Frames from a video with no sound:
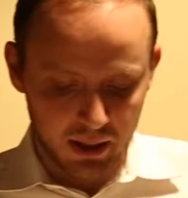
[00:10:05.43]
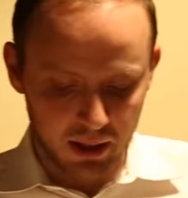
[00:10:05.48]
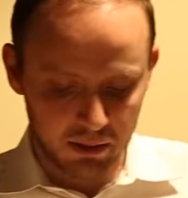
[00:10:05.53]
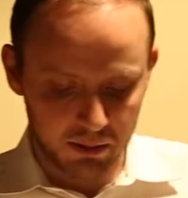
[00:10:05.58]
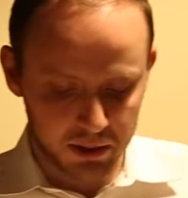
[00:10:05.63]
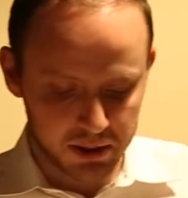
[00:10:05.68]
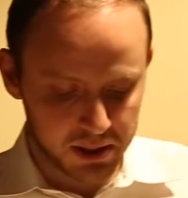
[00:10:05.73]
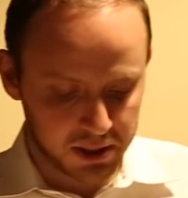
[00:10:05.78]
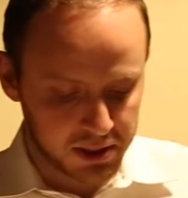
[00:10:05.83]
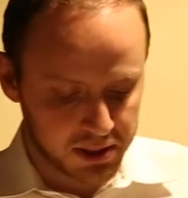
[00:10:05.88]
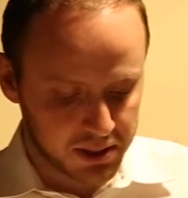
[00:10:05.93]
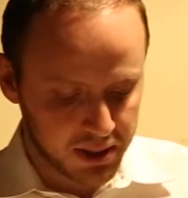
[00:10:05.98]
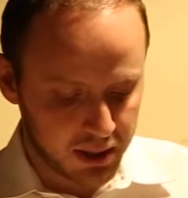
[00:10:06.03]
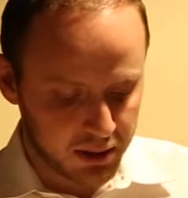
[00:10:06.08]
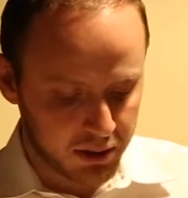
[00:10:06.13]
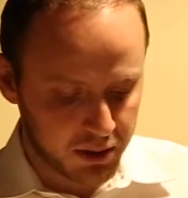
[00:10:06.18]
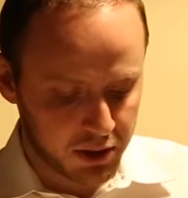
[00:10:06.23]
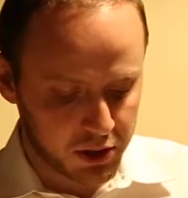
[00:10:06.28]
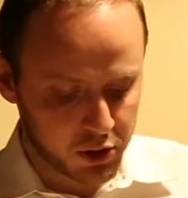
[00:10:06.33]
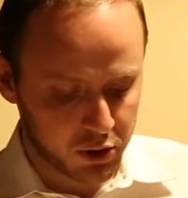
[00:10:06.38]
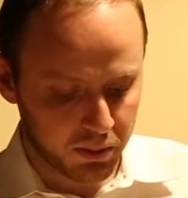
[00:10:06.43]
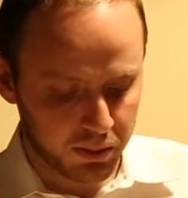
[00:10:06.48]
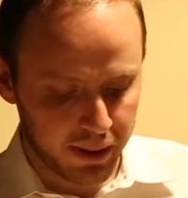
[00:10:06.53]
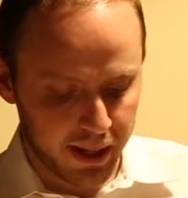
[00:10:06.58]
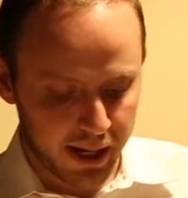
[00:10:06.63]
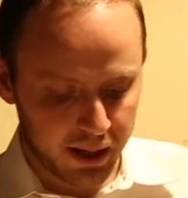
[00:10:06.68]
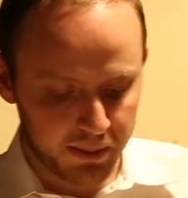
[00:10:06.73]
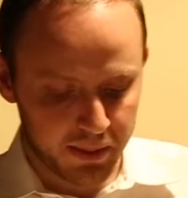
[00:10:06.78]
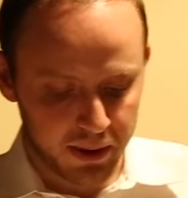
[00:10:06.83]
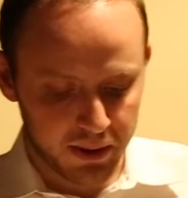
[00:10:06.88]
Here was a standard issue
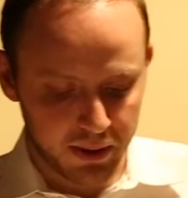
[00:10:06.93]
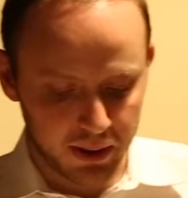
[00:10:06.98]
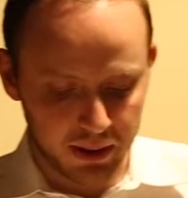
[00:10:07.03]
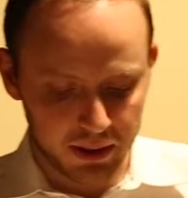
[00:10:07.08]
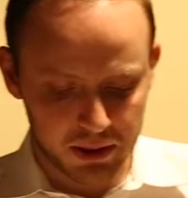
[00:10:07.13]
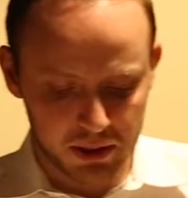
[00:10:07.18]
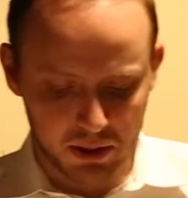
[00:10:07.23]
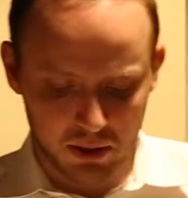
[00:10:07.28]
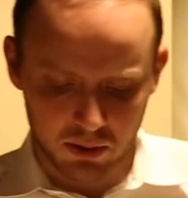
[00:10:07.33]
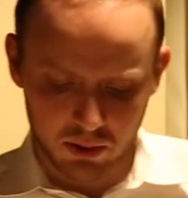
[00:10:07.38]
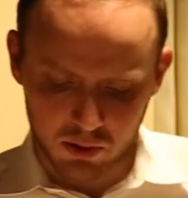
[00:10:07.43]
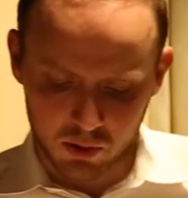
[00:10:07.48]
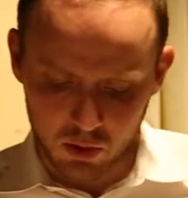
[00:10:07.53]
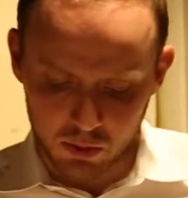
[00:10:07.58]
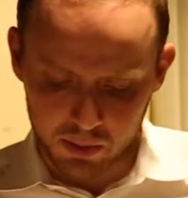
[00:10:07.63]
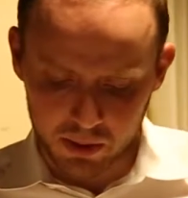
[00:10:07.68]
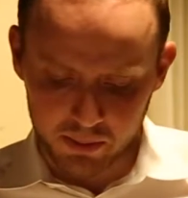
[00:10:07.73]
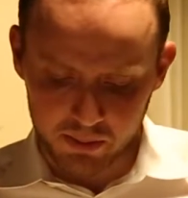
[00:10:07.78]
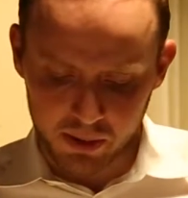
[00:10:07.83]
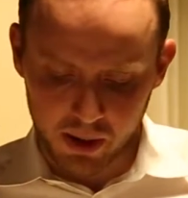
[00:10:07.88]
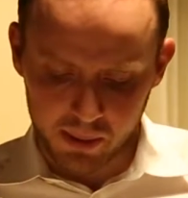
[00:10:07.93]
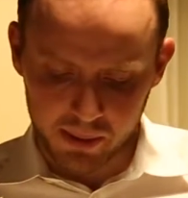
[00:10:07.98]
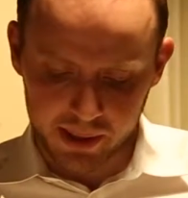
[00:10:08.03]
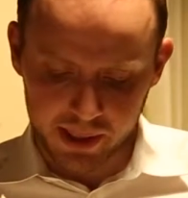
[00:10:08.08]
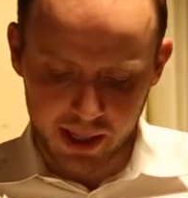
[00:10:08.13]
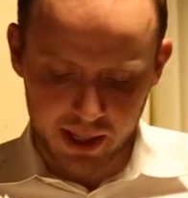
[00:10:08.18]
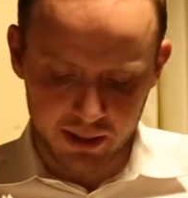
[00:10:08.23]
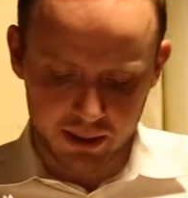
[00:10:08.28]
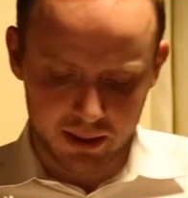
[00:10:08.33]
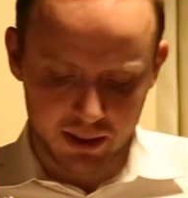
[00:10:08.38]
BlackBerry, internal Goldman
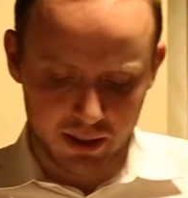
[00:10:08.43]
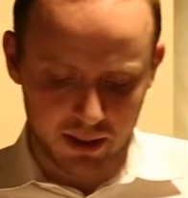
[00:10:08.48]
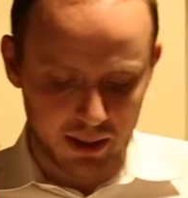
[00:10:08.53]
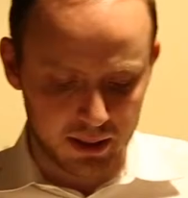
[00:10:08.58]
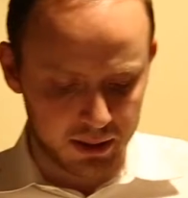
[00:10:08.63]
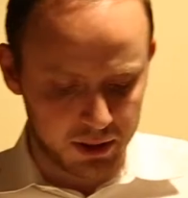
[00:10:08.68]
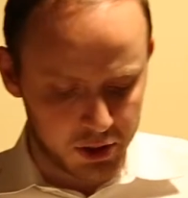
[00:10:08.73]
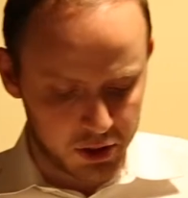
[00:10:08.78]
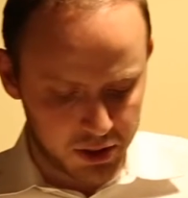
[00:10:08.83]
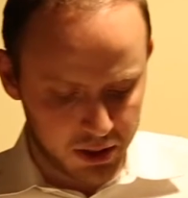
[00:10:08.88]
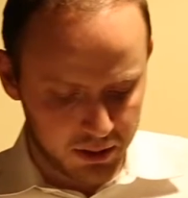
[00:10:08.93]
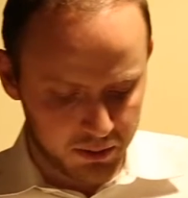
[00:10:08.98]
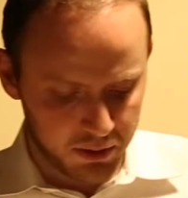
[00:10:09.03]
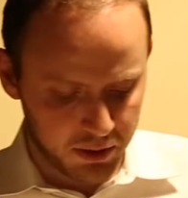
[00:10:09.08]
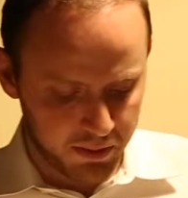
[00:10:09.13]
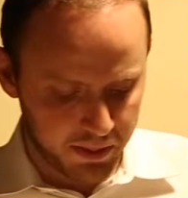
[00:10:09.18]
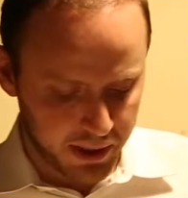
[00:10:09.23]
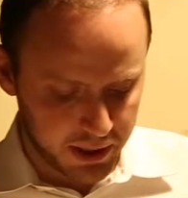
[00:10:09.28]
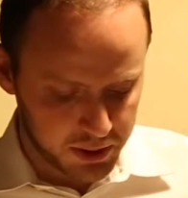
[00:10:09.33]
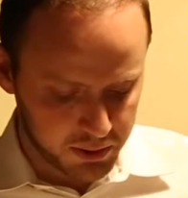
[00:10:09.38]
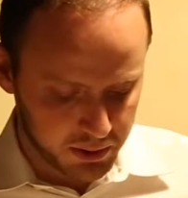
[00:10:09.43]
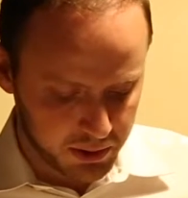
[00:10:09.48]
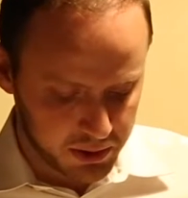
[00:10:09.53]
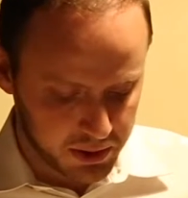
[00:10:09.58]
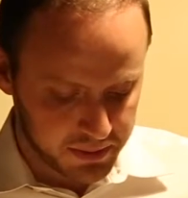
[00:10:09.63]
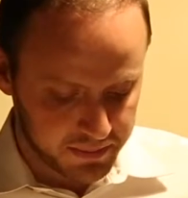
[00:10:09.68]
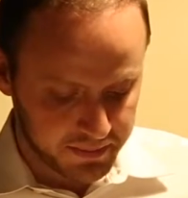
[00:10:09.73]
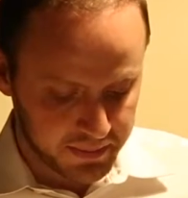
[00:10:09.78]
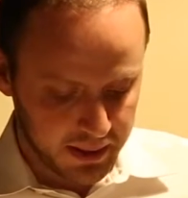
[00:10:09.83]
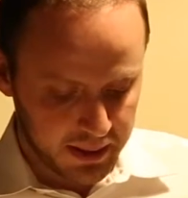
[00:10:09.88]
propaganda, and a sheet with
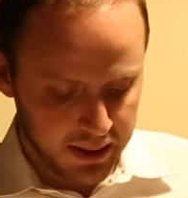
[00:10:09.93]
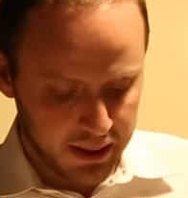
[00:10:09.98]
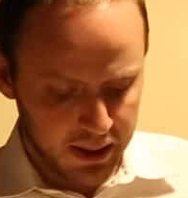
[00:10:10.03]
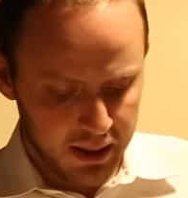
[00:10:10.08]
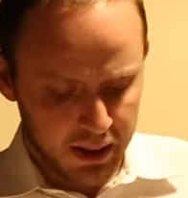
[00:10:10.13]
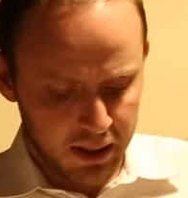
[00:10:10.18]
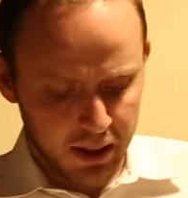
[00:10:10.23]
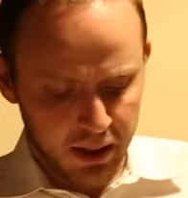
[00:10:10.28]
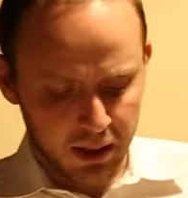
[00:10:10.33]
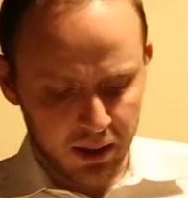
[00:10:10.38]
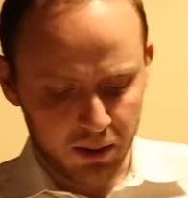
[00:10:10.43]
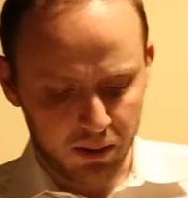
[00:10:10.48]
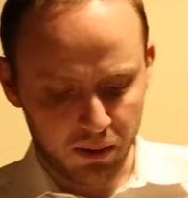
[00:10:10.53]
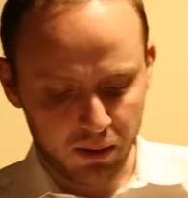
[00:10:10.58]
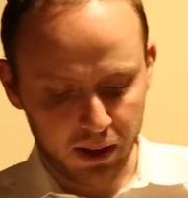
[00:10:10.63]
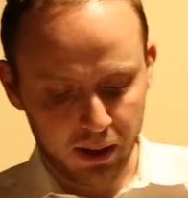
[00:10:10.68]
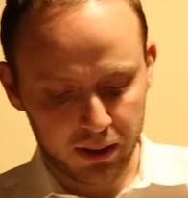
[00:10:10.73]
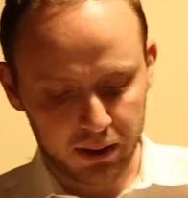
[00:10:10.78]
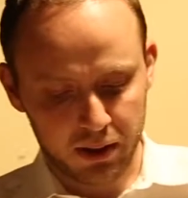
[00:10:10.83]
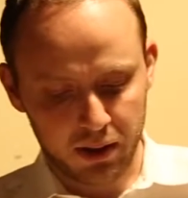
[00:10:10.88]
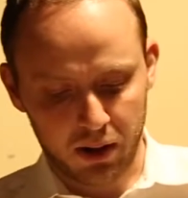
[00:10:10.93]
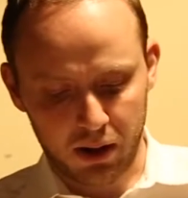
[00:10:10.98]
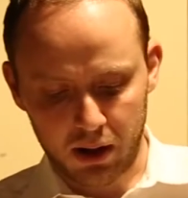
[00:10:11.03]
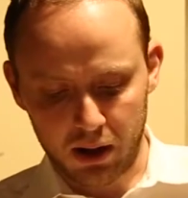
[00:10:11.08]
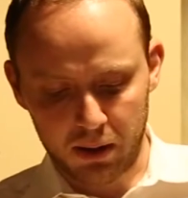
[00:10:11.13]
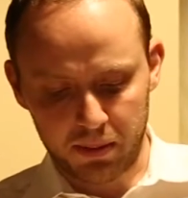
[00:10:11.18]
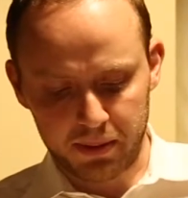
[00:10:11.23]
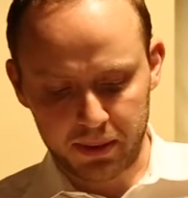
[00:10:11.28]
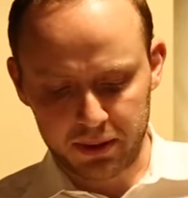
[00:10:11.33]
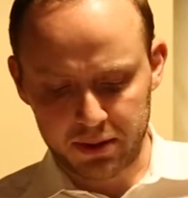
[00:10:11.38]
passwords. Red
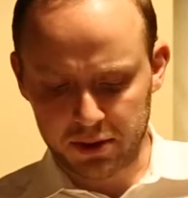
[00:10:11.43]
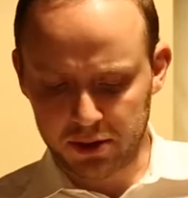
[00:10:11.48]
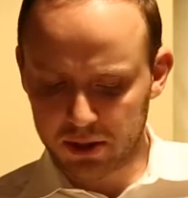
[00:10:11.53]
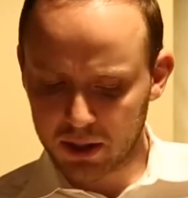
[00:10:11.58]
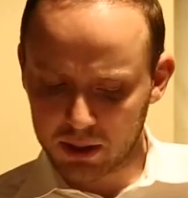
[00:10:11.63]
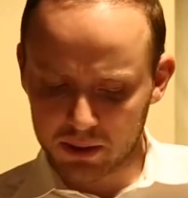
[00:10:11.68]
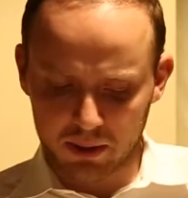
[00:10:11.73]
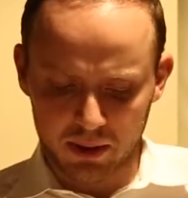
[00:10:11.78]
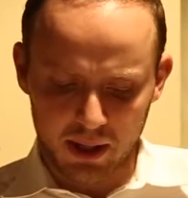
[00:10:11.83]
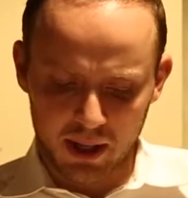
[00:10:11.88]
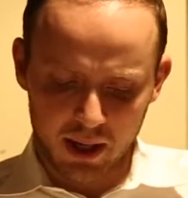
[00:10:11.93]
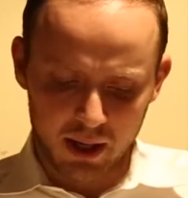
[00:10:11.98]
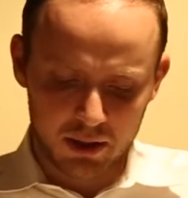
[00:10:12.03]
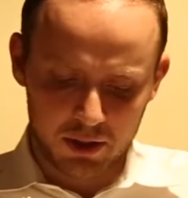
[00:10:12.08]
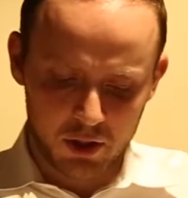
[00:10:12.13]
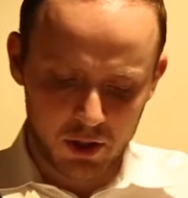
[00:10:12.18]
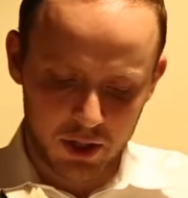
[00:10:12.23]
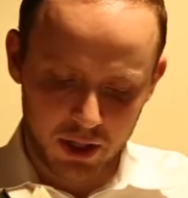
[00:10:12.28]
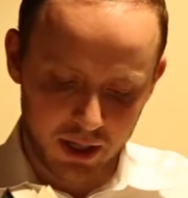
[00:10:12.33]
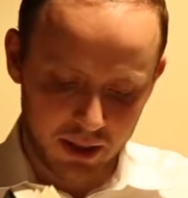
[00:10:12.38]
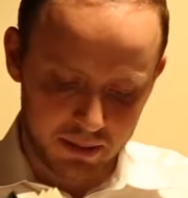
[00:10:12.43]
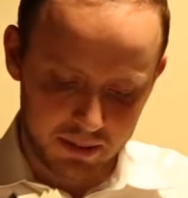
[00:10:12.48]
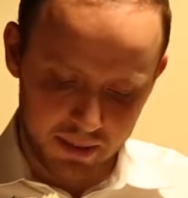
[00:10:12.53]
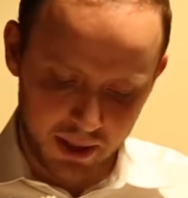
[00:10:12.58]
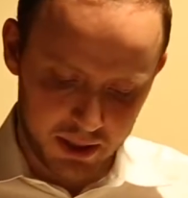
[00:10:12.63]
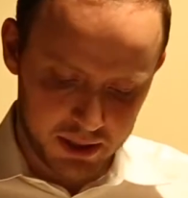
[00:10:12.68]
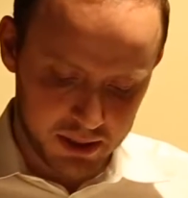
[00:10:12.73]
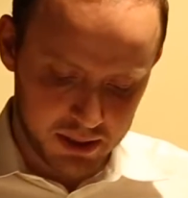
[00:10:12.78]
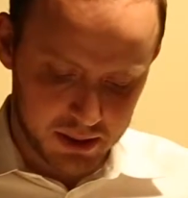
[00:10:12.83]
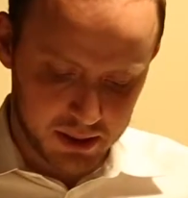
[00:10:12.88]
carpet, secret handshake,
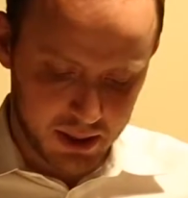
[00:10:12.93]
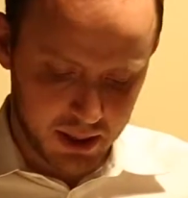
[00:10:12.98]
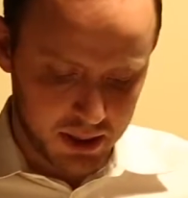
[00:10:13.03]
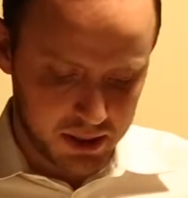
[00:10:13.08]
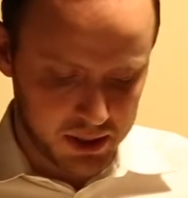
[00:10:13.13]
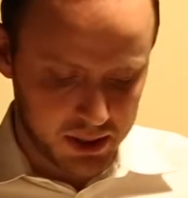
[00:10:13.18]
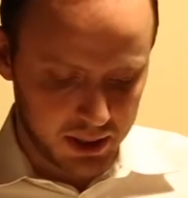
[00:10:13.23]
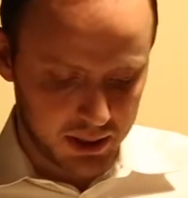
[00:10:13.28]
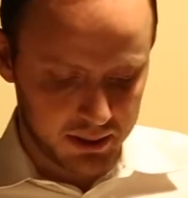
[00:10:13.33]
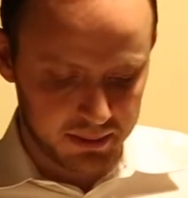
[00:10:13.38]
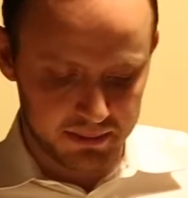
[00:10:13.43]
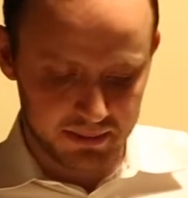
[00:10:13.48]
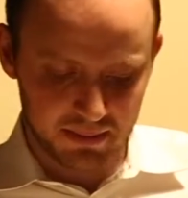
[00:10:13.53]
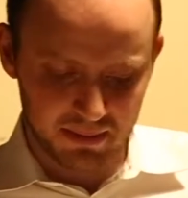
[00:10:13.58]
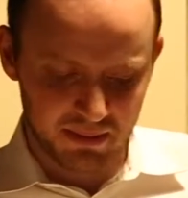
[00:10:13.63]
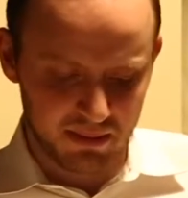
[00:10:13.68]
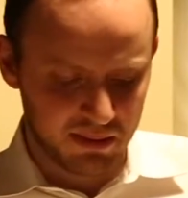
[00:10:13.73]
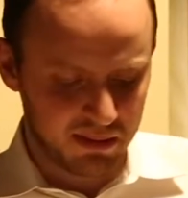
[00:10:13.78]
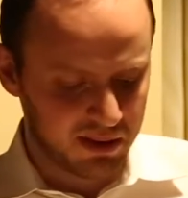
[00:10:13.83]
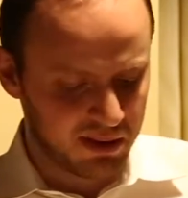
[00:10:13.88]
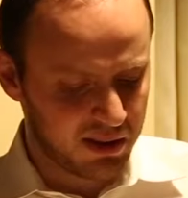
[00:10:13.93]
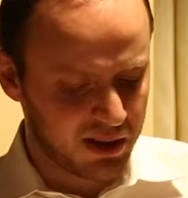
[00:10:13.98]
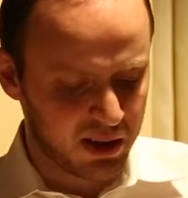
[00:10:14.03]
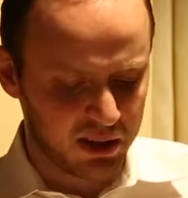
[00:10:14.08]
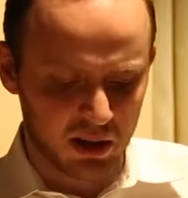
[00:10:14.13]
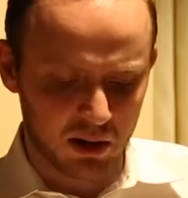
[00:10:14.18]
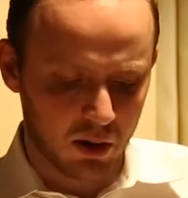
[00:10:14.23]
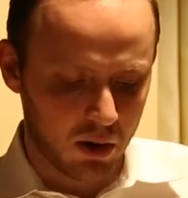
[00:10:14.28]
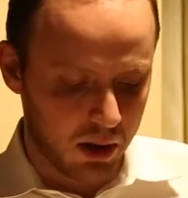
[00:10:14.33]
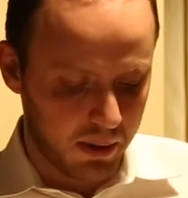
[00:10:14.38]
Mason's hazing,
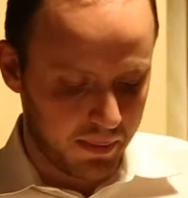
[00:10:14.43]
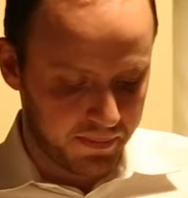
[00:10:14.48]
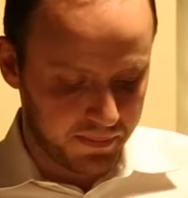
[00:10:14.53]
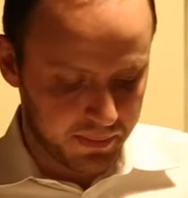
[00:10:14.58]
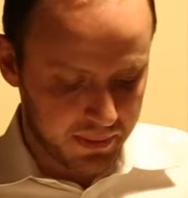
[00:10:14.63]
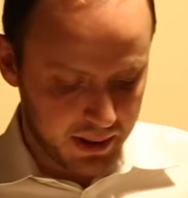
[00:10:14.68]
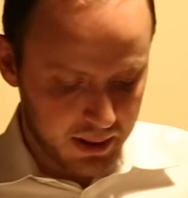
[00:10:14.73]
none at all.